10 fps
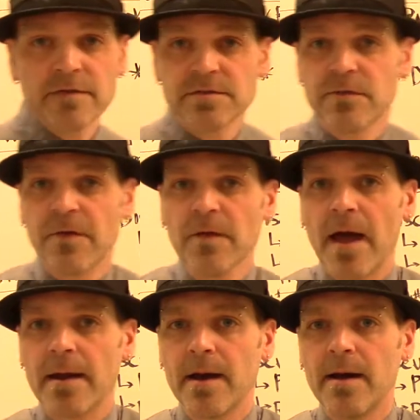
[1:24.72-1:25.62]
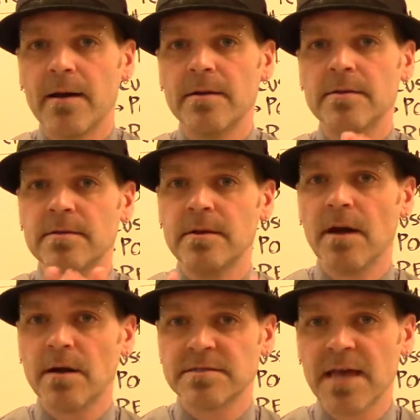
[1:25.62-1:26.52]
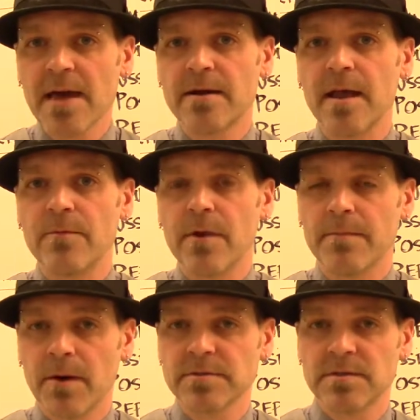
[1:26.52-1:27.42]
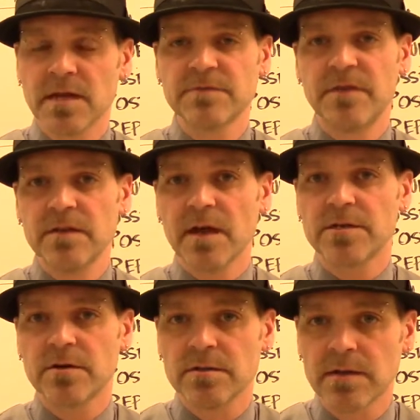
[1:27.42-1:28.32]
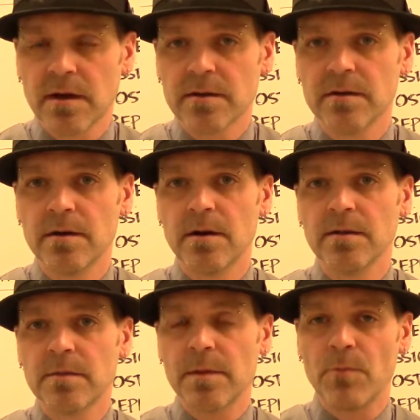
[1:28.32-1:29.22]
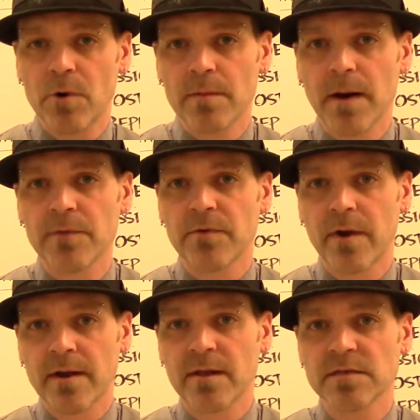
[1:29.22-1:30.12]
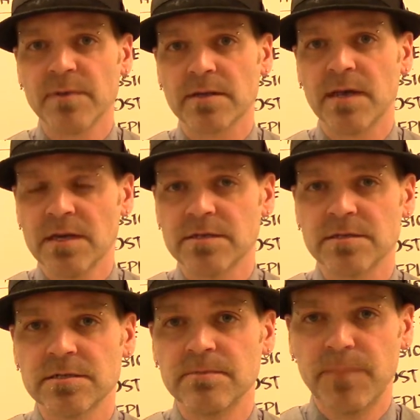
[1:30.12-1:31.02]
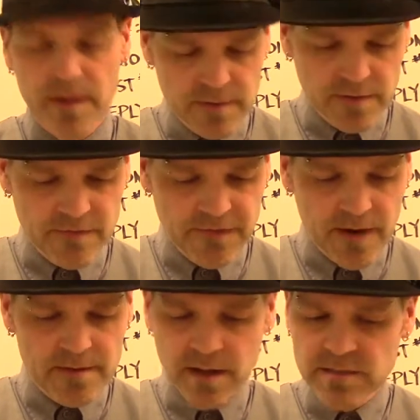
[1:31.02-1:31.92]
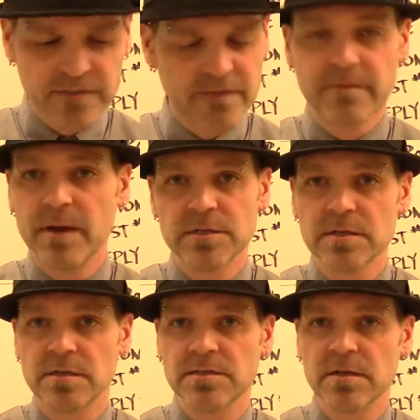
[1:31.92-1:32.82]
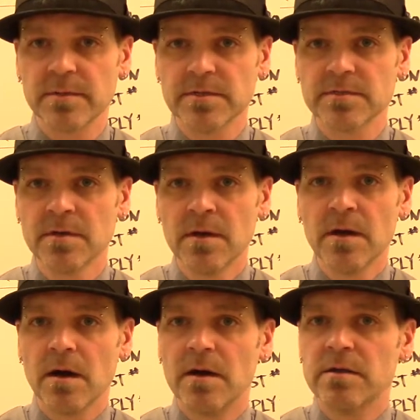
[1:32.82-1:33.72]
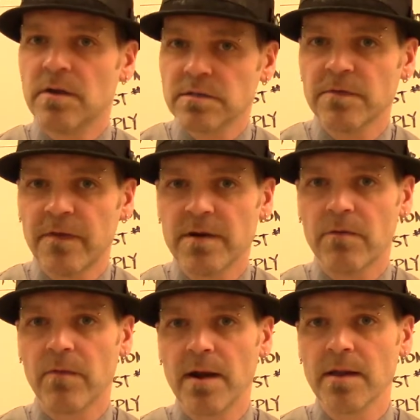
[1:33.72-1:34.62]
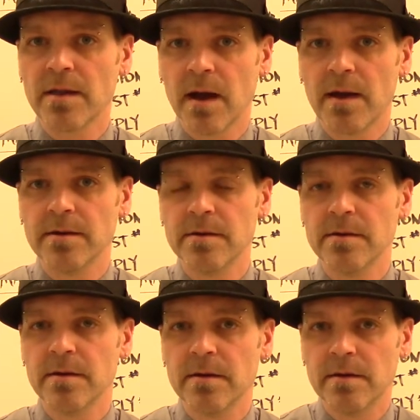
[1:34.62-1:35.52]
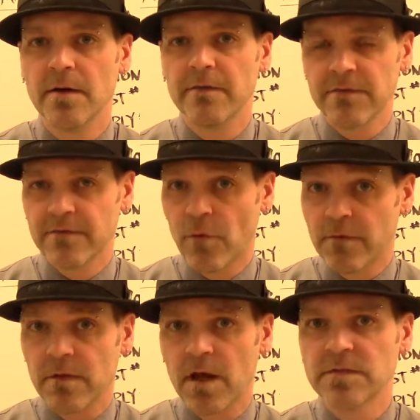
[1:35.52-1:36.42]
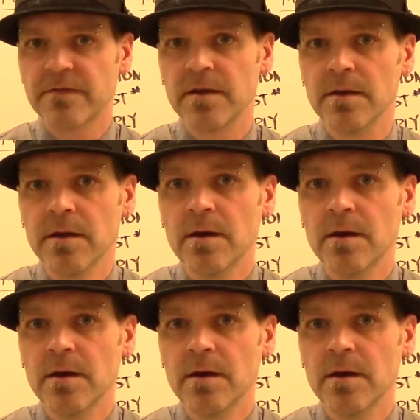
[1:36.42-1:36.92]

so for that, on Saturday, when I post the next VLecture, I'll talk a little bit more about the writing expectations, but you can find lots of information in the syllabus. You can also find a writing guide for philosophy